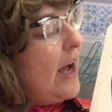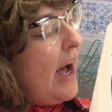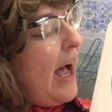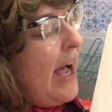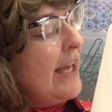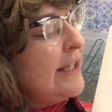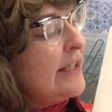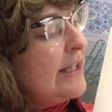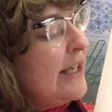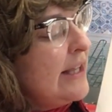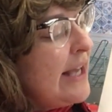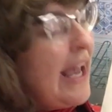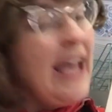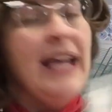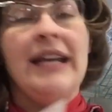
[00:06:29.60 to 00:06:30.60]
I see
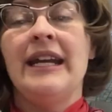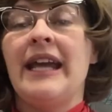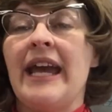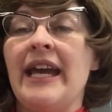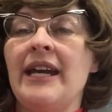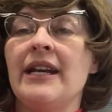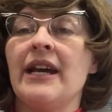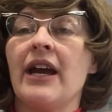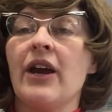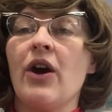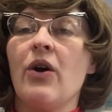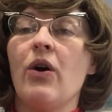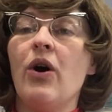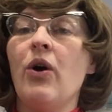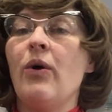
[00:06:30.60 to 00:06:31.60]
the 8 and the 8 and I
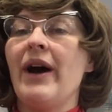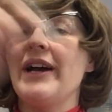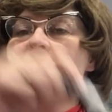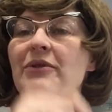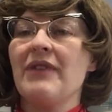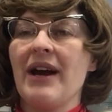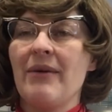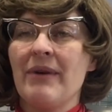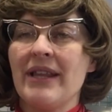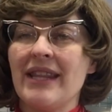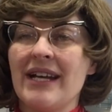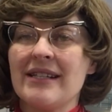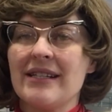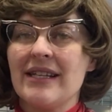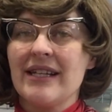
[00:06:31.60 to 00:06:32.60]
go, oh, I know that one,
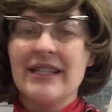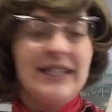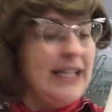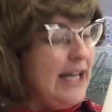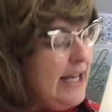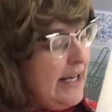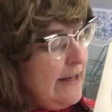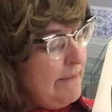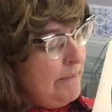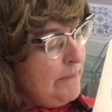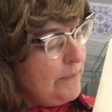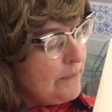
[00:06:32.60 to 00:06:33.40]
that's 16.